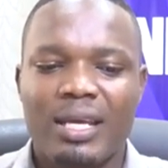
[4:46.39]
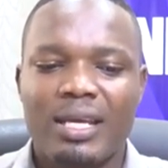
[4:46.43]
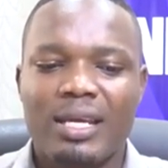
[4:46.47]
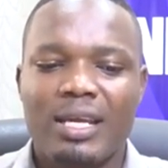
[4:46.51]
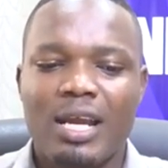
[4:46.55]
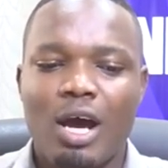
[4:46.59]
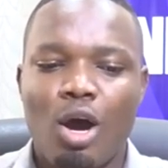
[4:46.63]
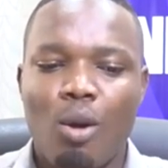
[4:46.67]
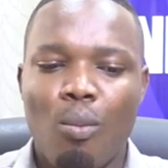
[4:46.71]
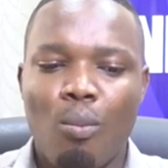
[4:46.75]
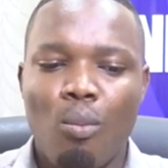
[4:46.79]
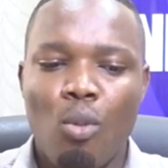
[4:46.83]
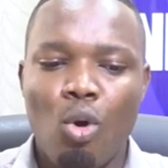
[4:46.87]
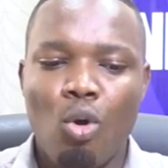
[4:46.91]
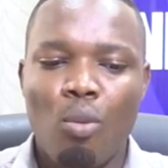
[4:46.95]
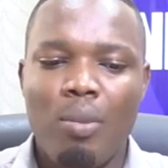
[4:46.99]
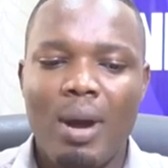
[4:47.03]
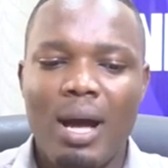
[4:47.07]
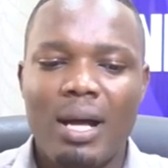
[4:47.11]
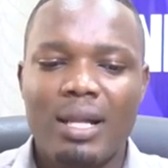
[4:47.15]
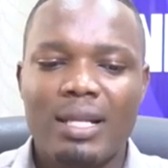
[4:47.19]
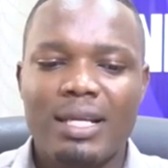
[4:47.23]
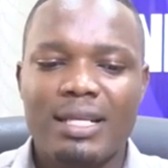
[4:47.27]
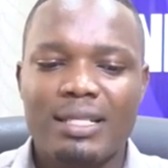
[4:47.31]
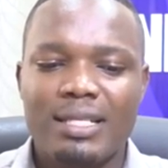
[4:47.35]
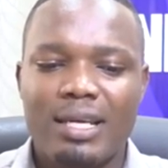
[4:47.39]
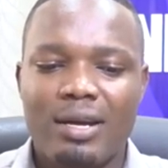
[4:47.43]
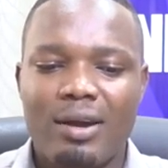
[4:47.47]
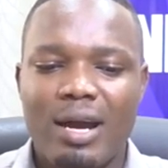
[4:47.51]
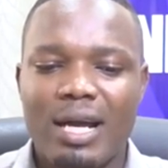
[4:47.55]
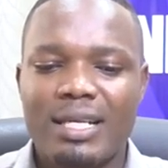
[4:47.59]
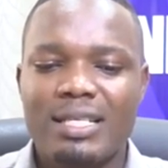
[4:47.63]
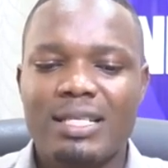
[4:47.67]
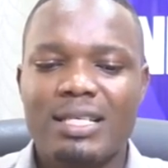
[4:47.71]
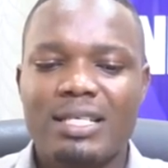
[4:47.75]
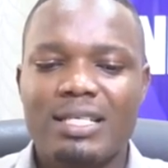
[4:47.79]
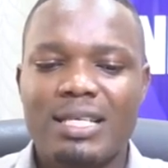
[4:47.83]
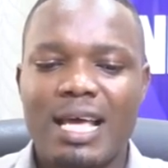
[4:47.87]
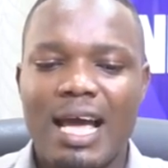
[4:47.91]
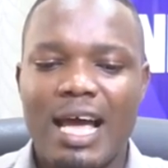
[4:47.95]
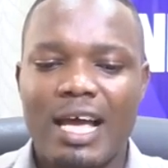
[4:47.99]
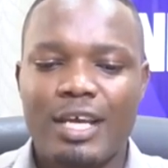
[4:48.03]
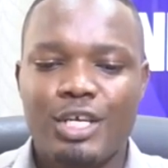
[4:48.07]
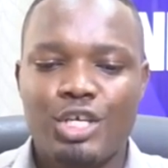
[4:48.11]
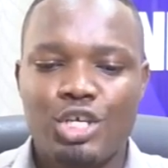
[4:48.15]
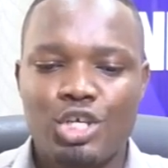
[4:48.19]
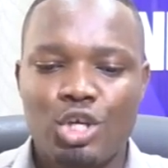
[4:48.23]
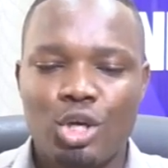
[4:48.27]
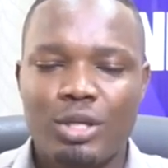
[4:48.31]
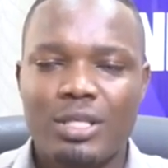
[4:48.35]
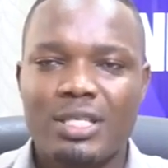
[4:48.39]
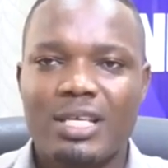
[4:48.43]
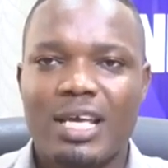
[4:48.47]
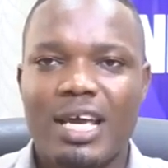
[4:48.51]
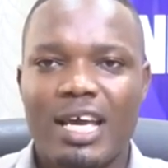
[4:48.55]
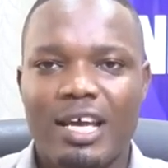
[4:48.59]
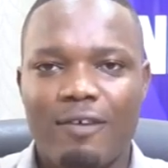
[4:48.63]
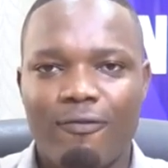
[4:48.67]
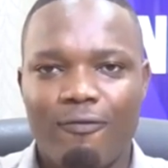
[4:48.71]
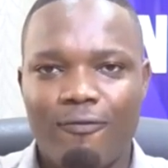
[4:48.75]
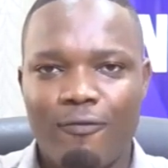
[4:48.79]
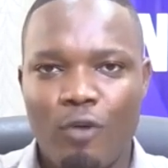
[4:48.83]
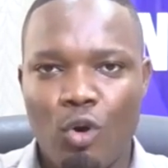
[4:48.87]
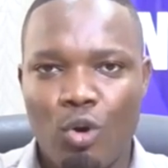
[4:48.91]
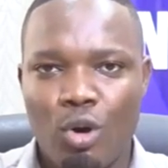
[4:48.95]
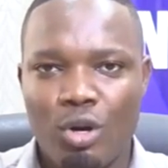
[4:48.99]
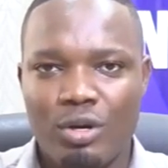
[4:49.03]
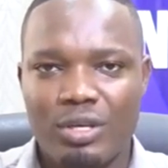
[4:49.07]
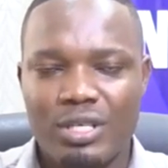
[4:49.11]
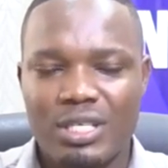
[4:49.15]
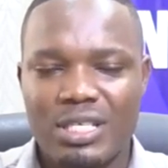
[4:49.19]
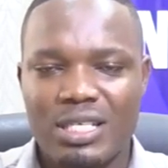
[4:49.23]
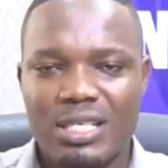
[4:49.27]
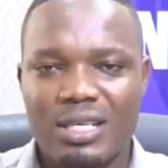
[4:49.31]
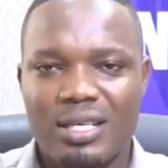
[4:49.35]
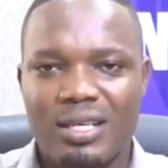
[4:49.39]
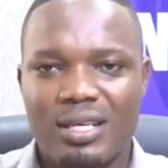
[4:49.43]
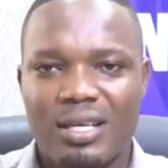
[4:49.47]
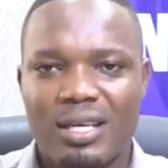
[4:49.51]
Now, mobile interactions are short and focused.